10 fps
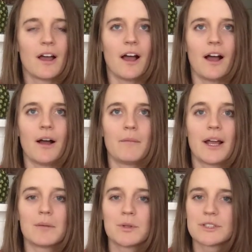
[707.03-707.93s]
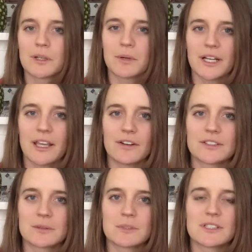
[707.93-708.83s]
And I'm also working on
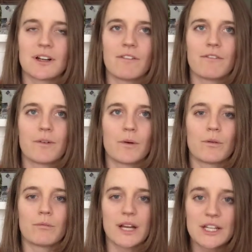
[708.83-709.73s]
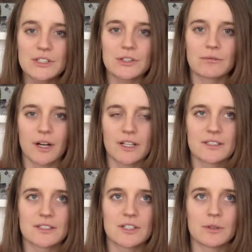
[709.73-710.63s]
some stuff for injured
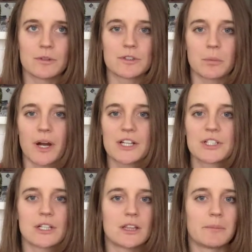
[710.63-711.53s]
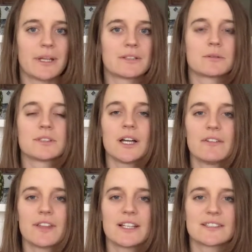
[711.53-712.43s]
runners to do with depression and the mental side
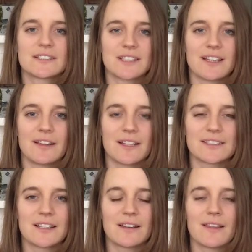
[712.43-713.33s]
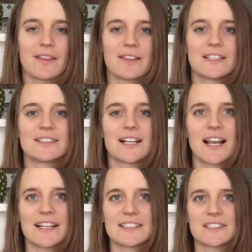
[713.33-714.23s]
of things, because I think that's another thing that's
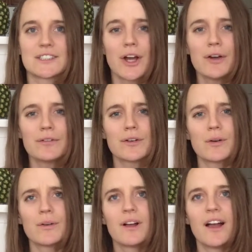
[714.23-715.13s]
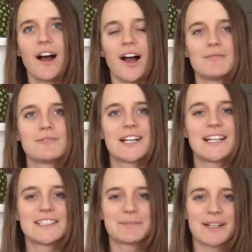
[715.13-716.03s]
neglected. So overall, I'm really
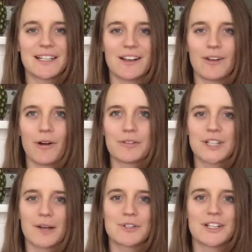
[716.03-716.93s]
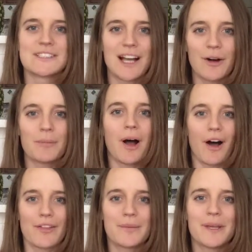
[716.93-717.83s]
spending a lot of time trying to help
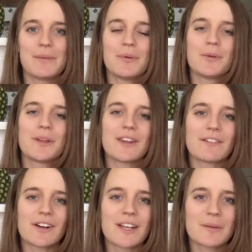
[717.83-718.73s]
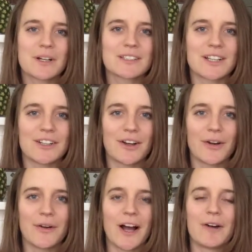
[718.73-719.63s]
other people with their running, because I
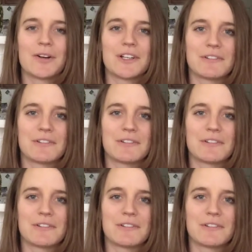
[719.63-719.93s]
know how good it